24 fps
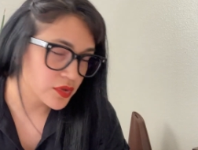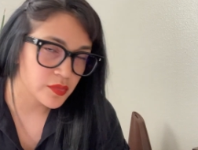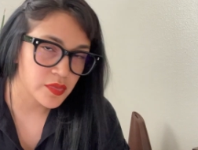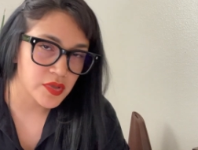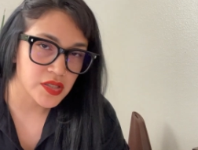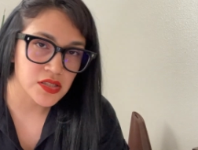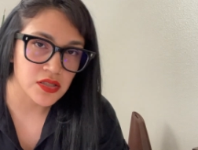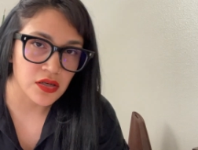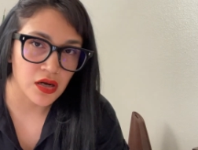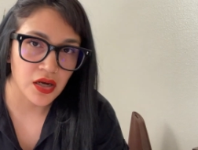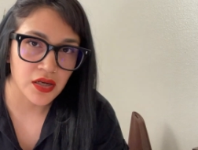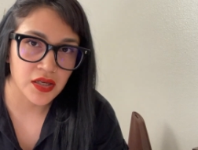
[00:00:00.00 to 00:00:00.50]
to
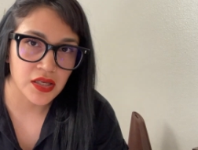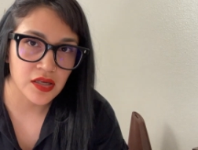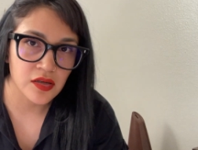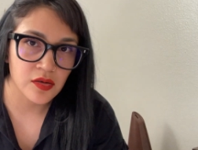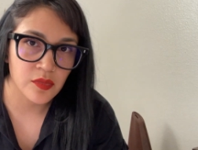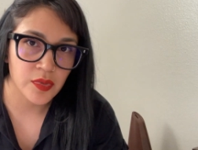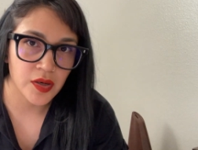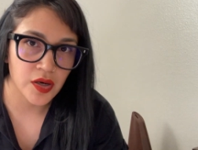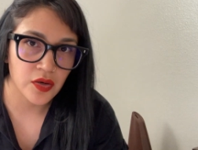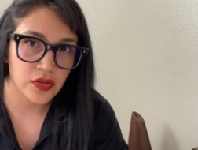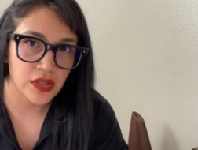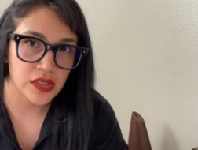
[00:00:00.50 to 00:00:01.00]
be talking
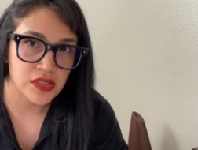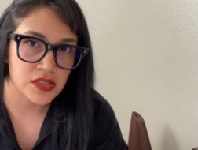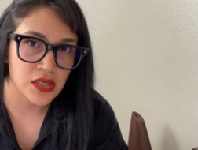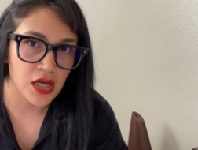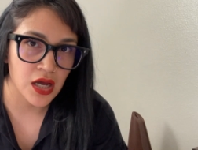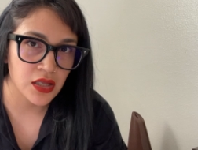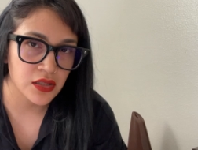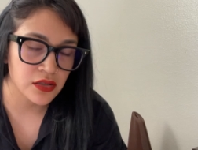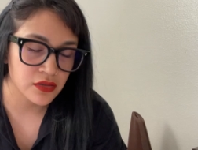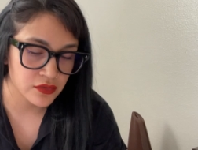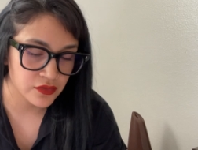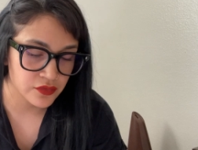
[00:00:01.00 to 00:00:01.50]
about that's
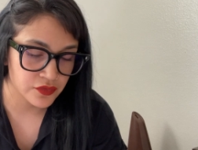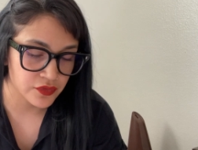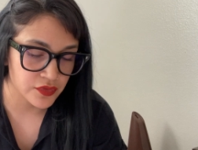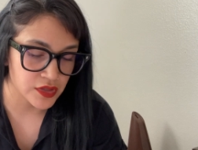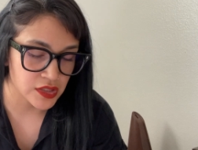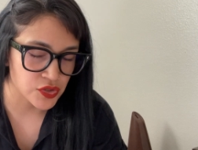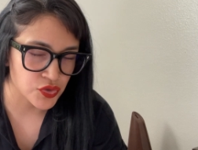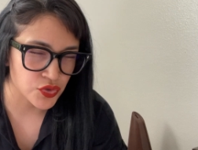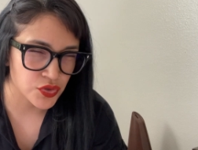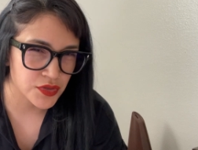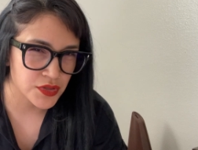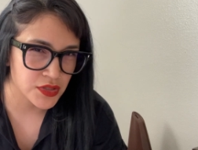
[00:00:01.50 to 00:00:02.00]
kind of
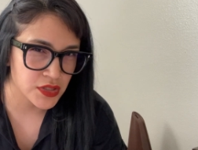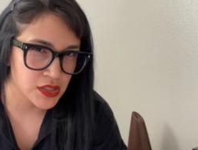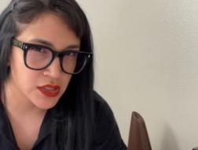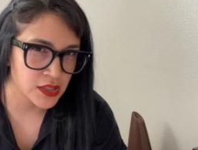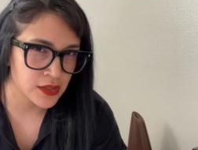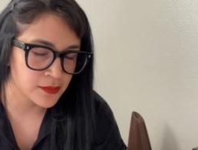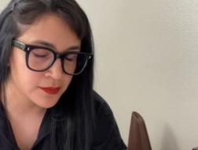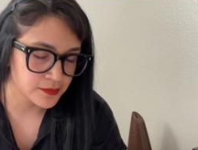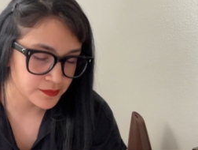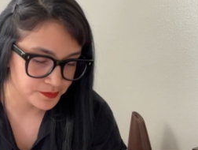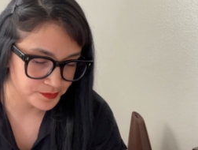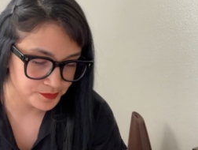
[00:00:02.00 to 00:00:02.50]

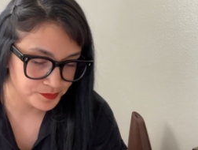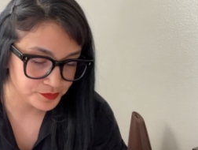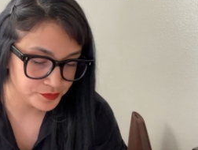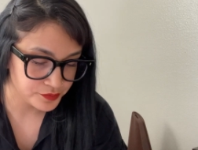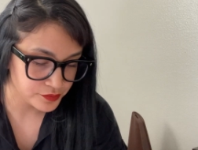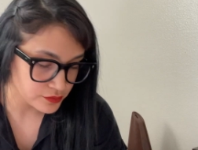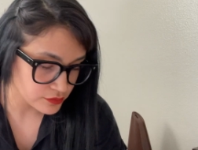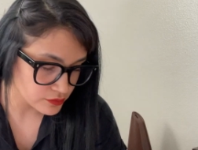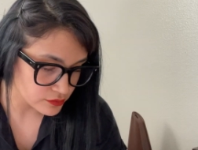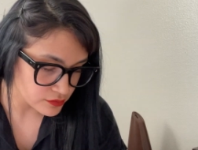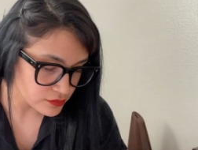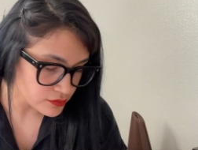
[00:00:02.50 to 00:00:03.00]
interesting.
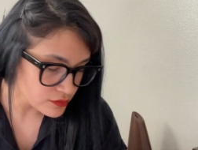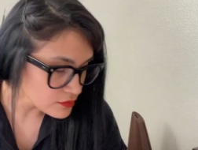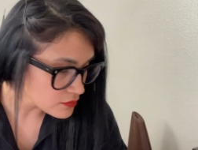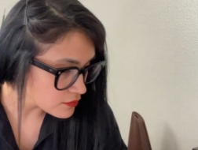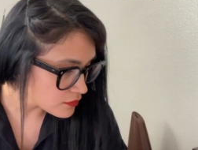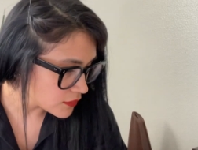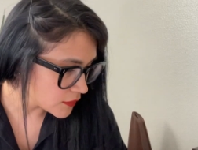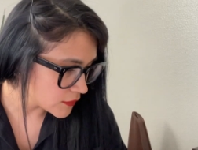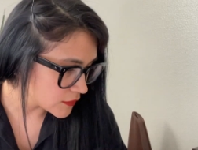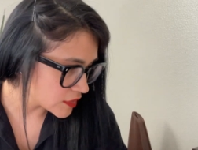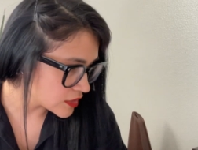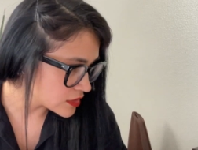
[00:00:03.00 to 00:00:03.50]

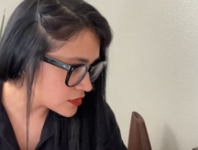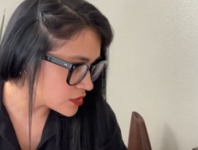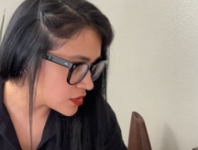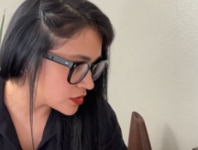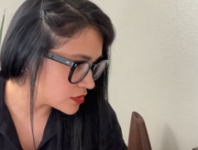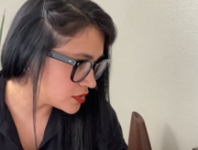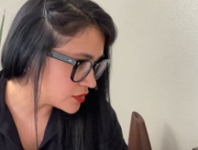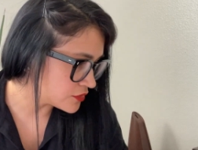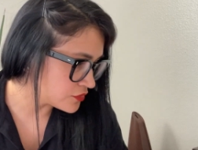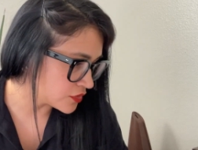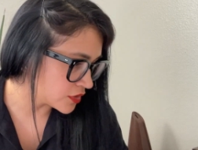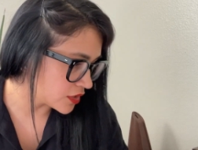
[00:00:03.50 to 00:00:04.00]
It's a
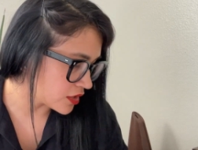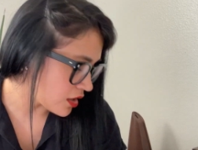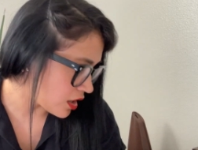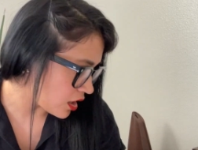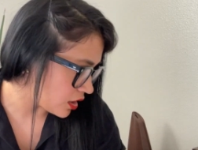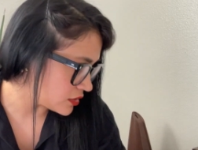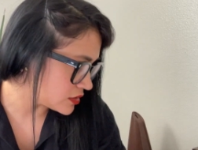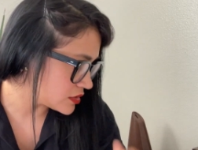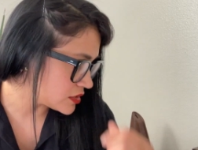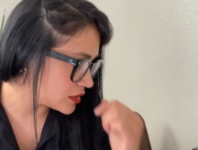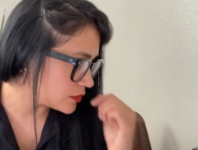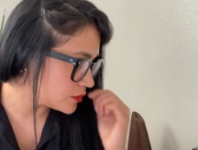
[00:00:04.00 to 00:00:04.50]
different
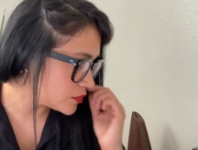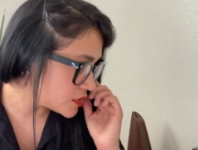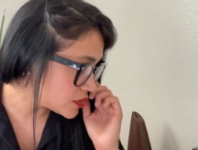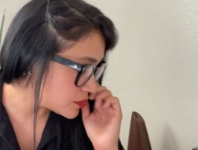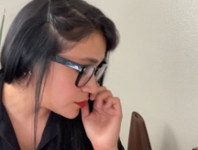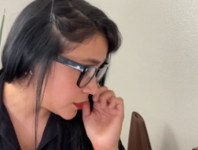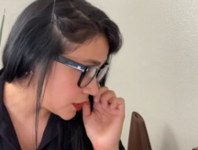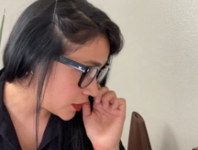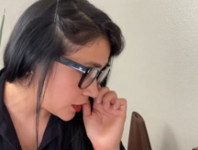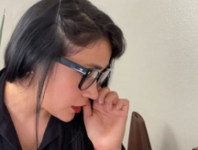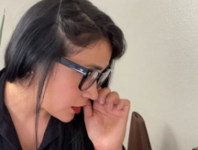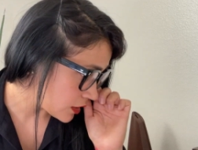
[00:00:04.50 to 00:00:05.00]
concept to
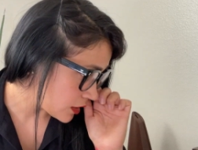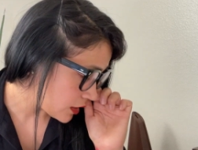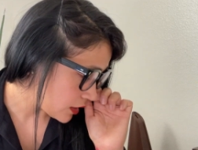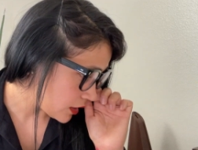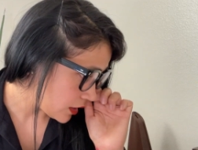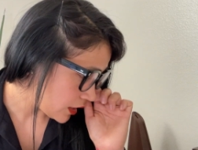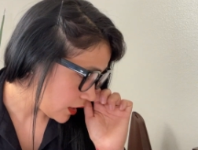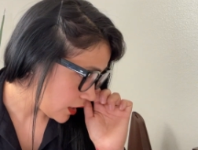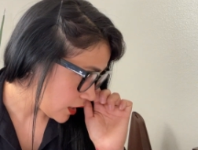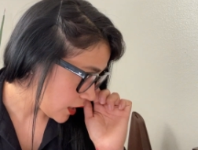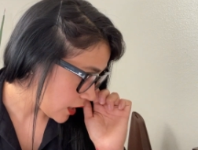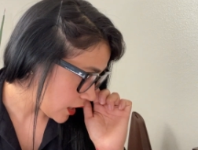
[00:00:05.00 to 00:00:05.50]
me.
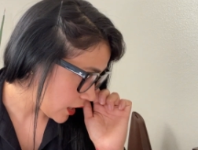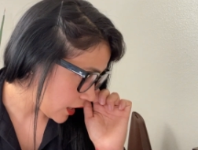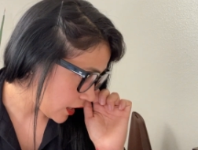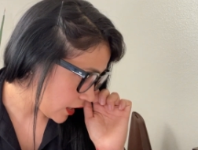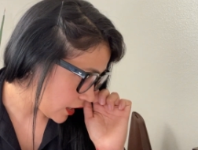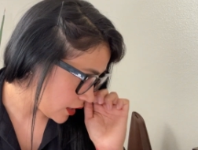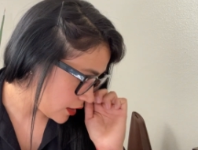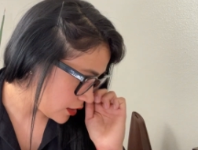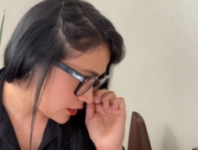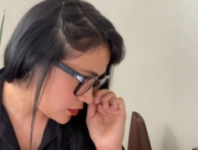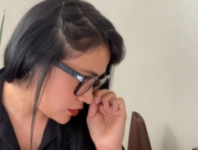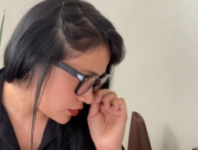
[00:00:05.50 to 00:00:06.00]

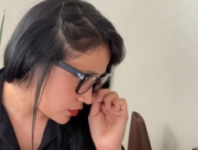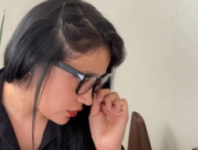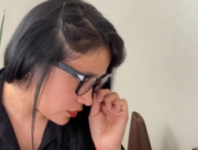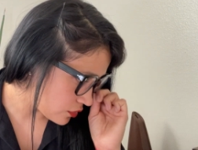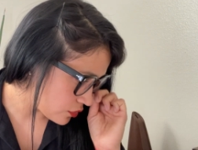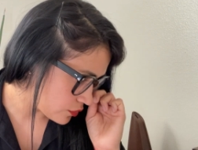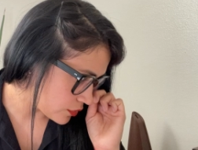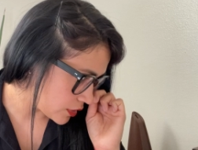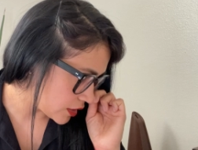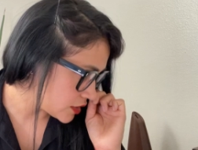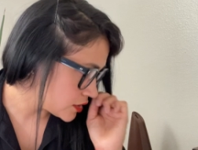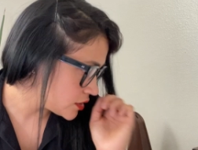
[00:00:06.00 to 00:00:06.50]
And
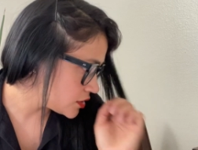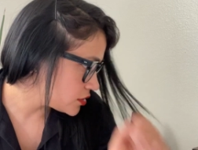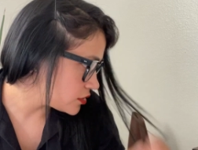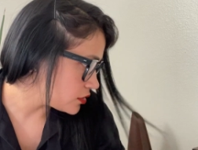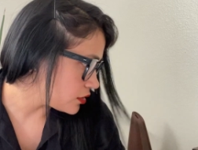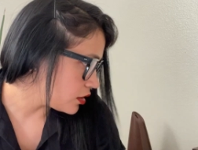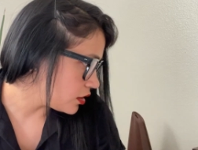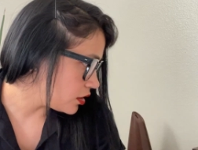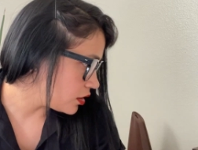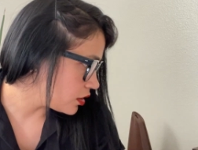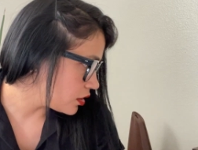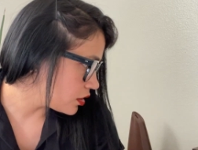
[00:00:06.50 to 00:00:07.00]
the rest
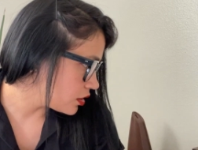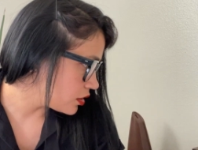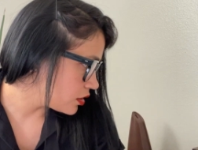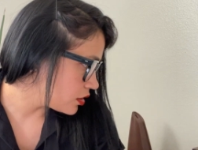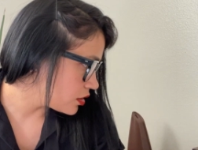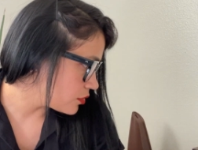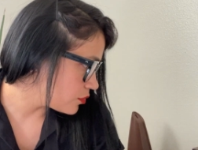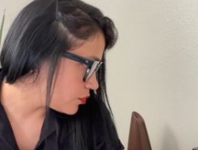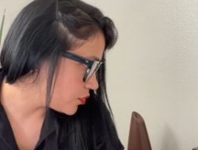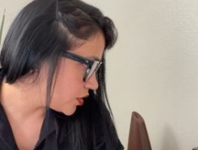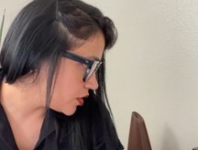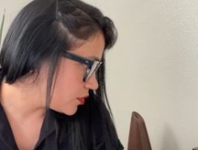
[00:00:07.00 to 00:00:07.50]

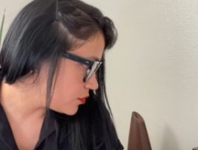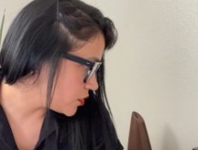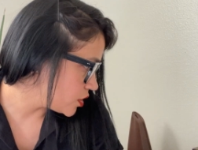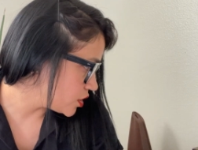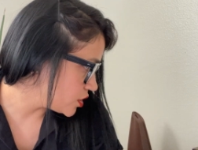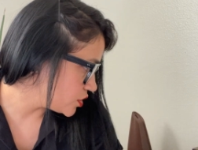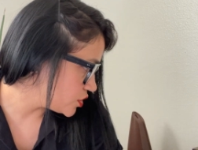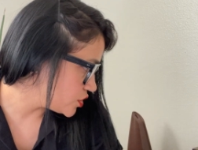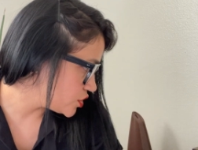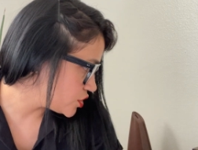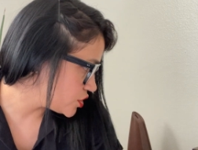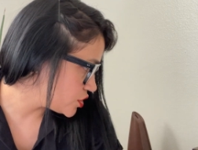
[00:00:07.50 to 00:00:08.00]
are pretty
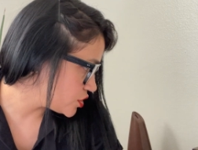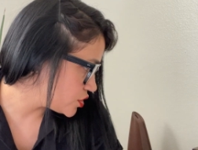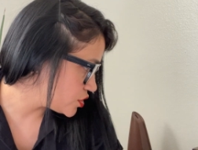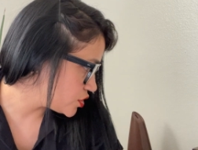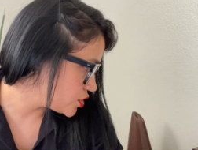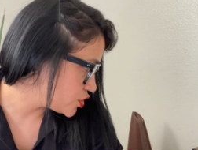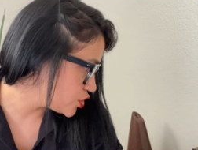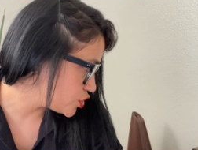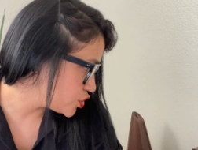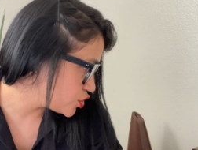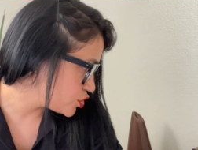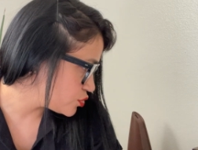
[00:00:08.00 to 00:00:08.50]

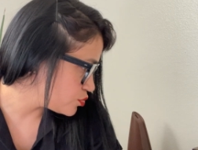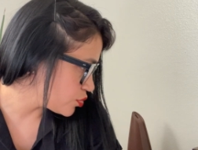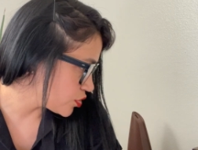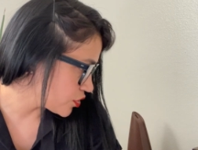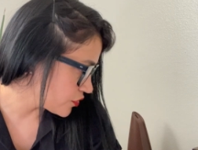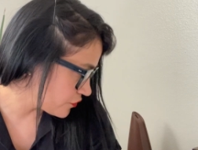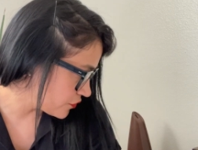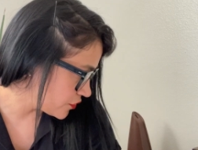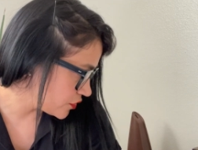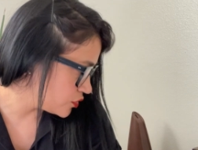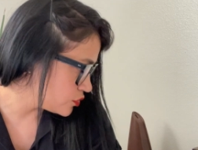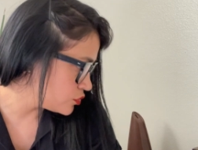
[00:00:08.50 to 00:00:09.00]
much
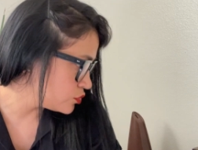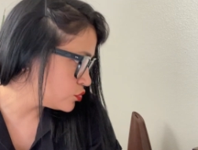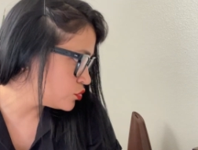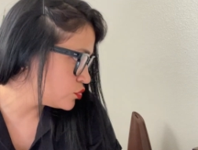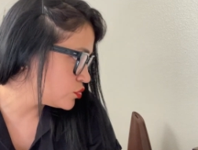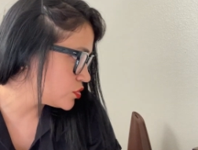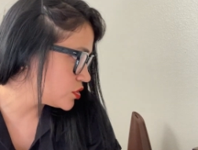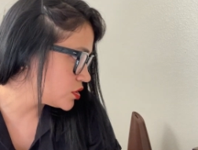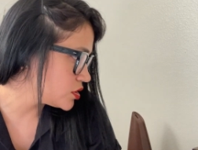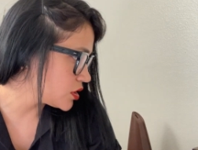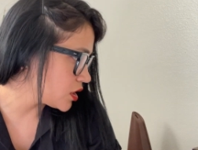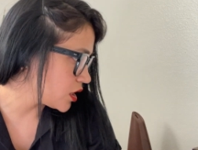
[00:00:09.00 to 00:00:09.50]

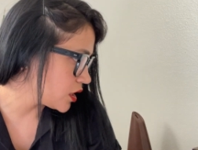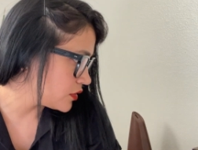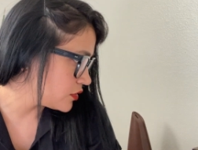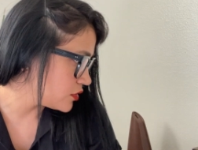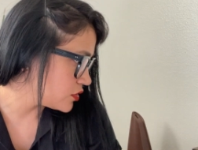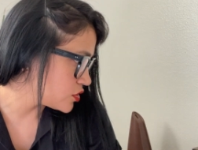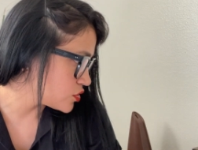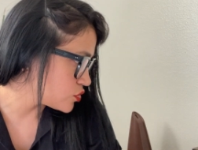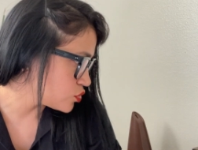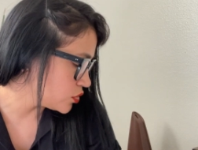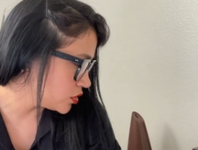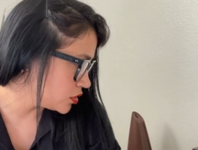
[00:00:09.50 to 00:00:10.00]
perfumes, and
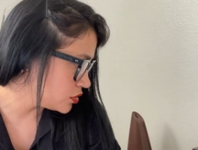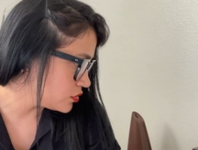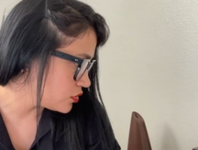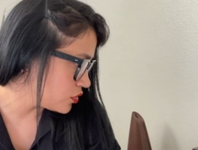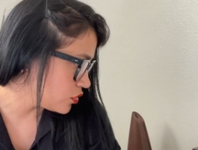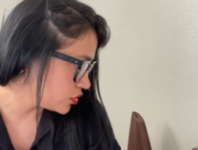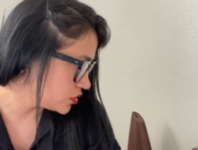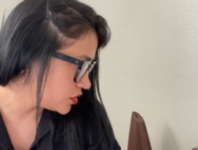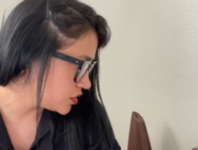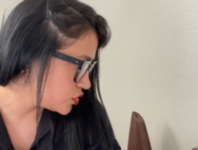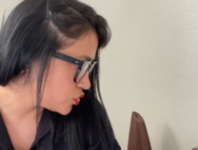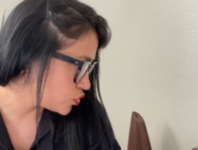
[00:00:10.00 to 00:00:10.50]
there's one
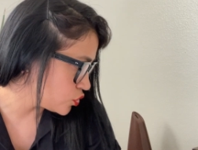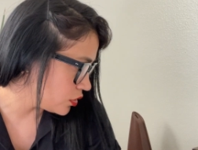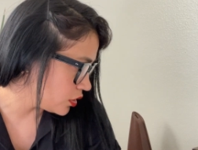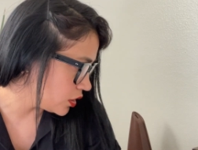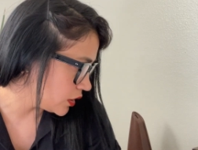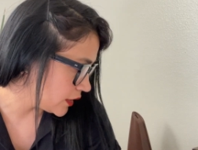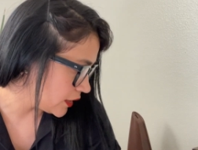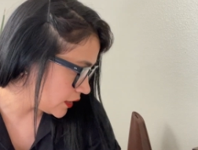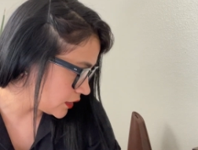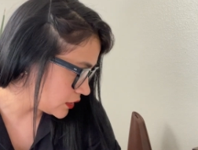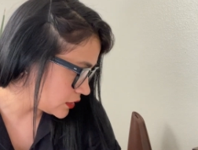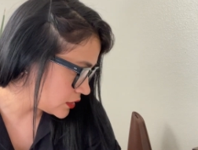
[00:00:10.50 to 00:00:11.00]
eau de
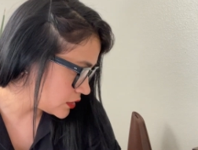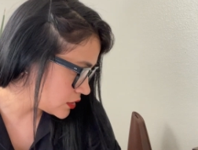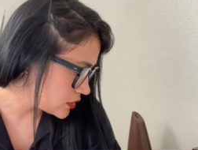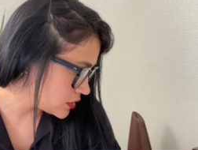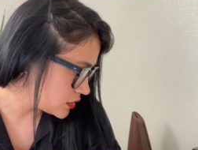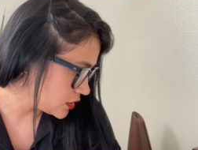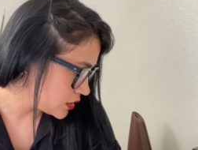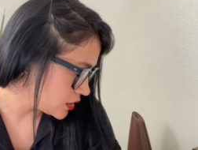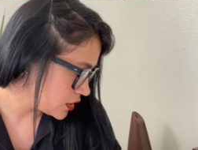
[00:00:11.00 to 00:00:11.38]
toilette,